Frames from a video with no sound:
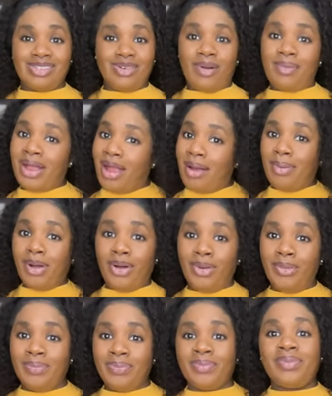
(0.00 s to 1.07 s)
on parent poke.
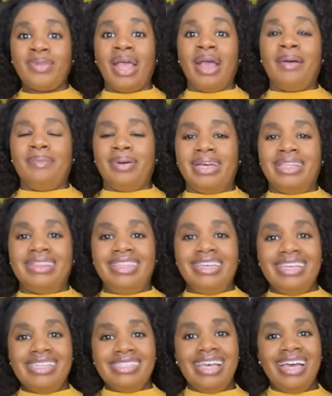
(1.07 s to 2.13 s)
But
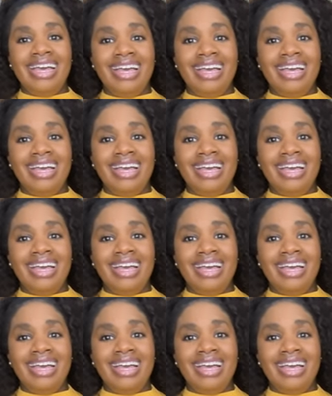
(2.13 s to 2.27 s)
this